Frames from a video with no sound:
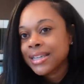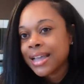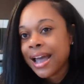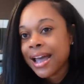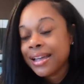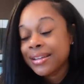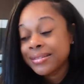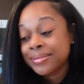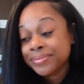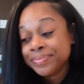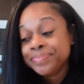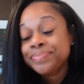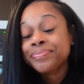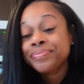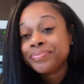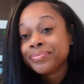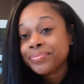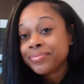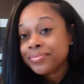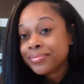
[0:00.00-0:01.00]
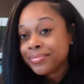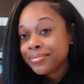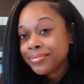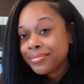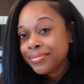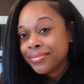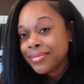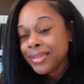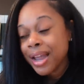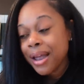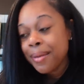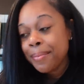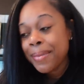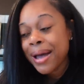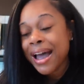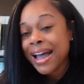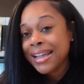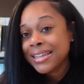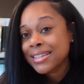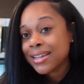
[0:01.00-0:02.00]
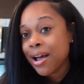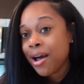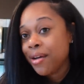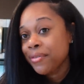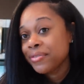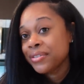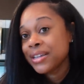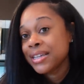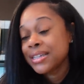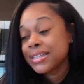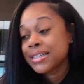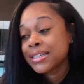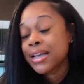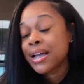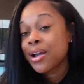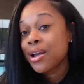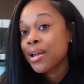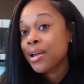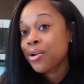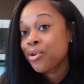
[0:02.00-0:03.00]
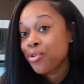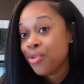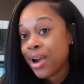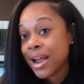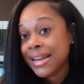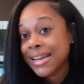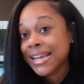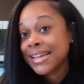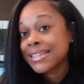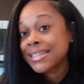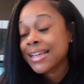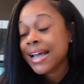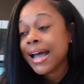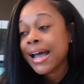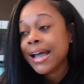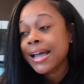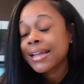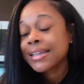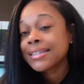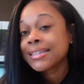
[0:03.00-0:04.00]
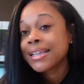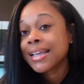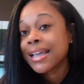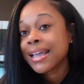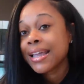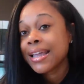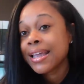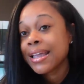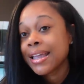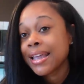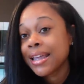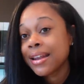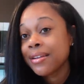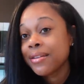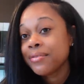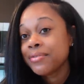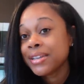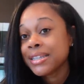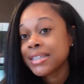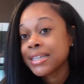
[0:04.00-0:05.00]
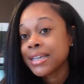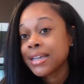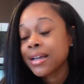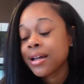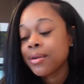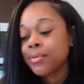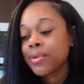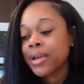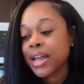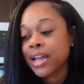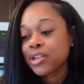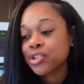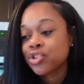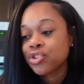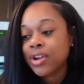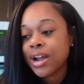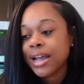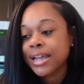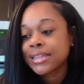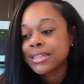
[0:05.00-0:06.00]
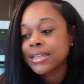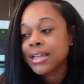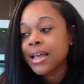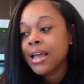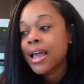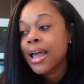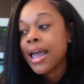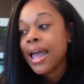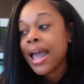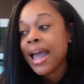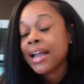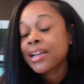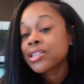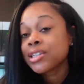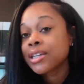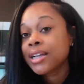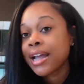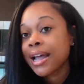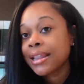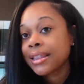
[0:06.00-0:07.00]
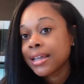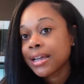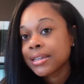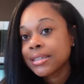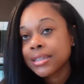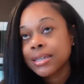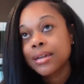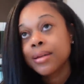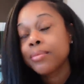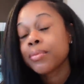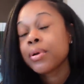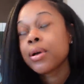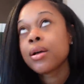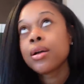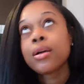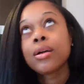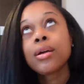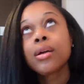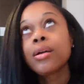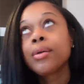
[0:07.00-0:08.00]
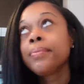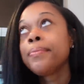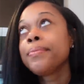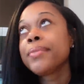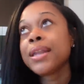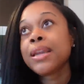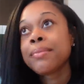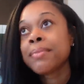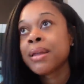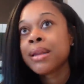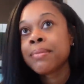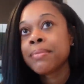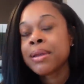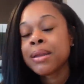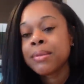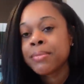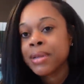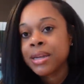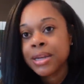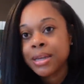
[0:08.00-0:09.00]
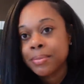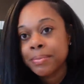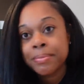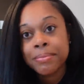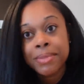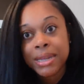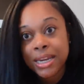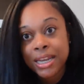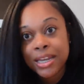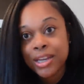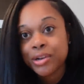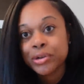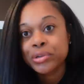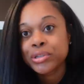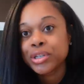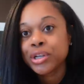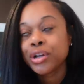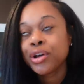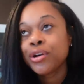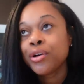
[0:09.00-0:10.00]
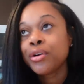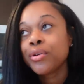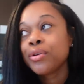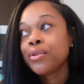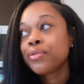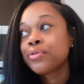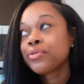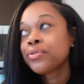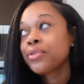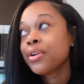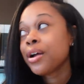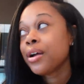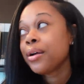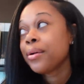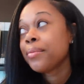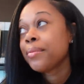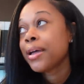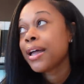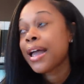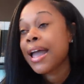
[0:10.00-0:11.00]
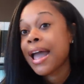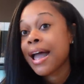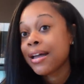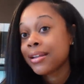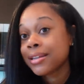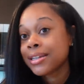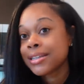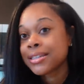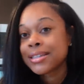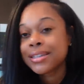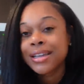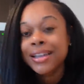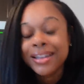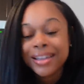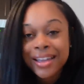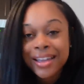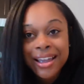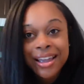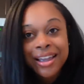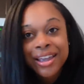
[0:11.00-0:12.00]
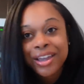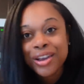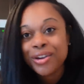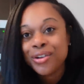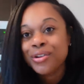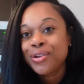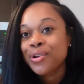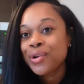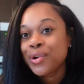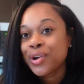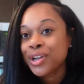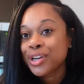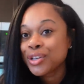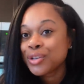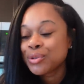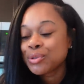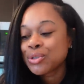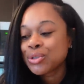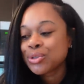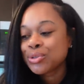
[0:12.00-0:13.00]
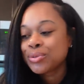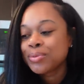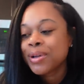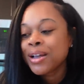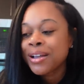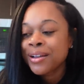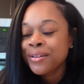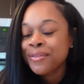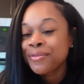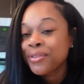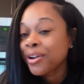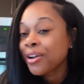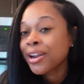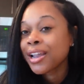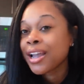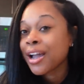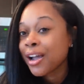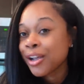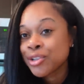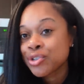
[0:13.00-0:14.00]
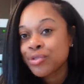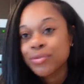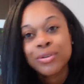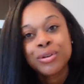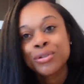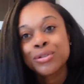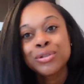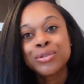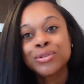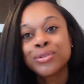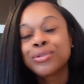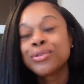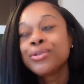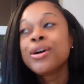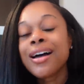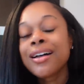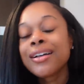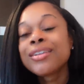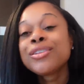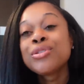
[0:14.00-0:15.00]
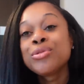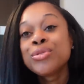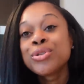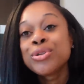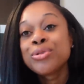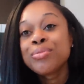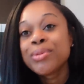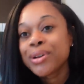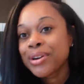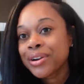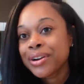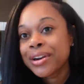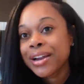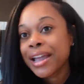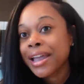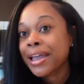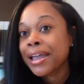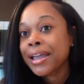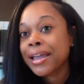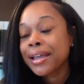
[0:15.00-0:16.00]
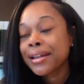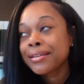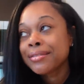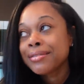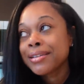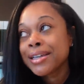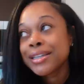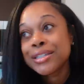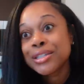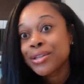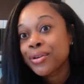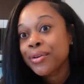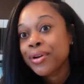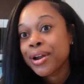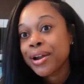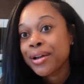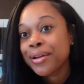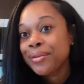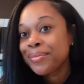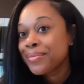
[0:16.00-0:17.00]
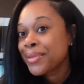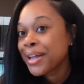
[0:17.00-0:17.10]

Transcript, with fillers: gotten my iced coffees grande size in a venti cup with extra ice. I actually got that tip many, many, many, many, many years ago from Alex here on YouTube, a very controversial YouTuber and Instagram